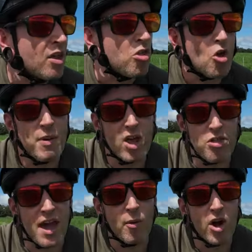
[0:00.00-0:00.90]
So
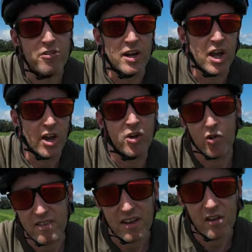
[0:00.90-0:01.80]
because I worked in a
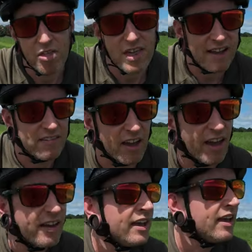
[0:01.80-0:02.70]
critical
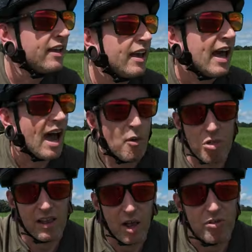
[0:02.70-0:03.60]
sector, I
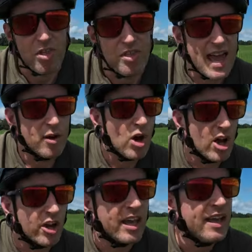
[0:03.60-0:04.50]
was allowed to stay and
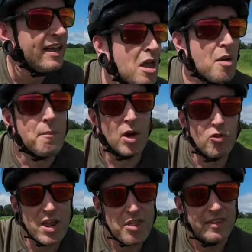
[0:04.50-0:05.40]
work. But
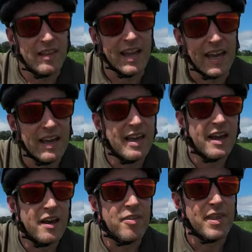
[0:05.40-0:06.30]
recently,
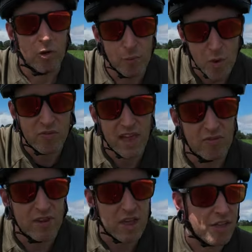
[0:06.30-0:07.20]
they removed
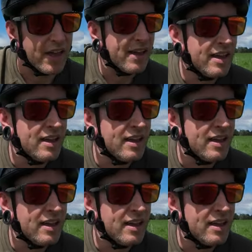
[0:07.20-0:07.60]
that visa.